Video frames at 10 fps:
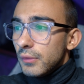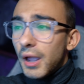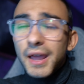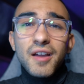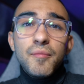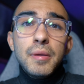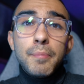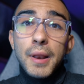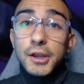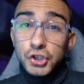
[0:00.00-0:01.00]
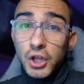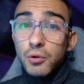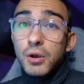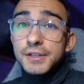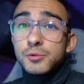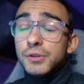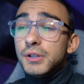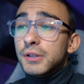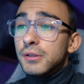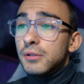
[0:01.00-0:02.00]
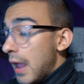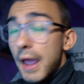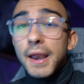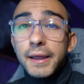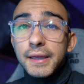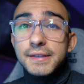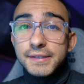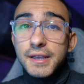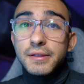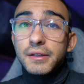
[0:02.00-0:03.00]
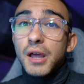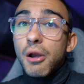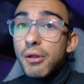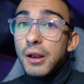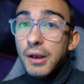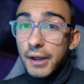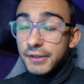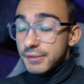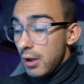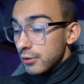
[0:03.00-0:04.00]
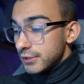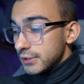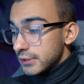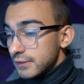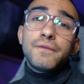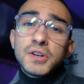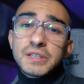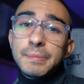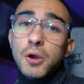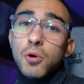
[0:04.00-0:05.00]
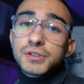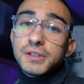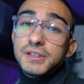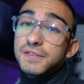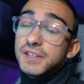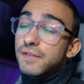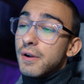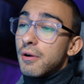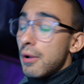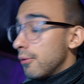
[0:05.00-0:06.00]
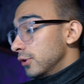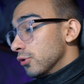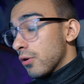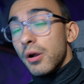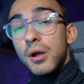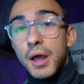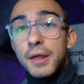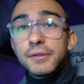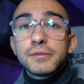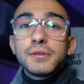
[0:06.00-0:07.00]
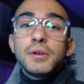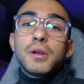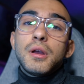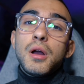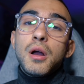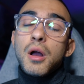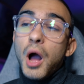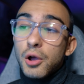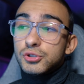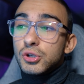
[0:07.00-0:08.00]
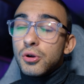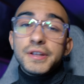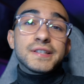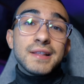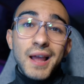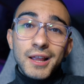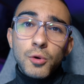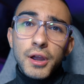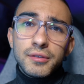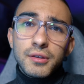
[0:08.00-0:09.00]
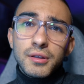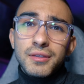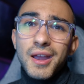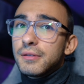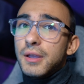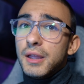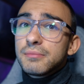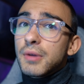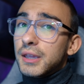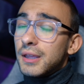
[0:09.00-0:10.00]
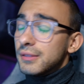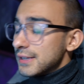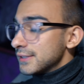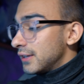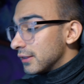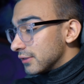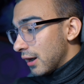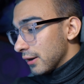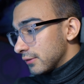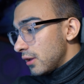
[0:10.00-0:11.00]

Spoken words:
and I've been playing Shadowlands with it, and I can say that I really like this mouse. First, because it fits very well in your hand. Also, it's lightweighted and my hand doesn't get tired.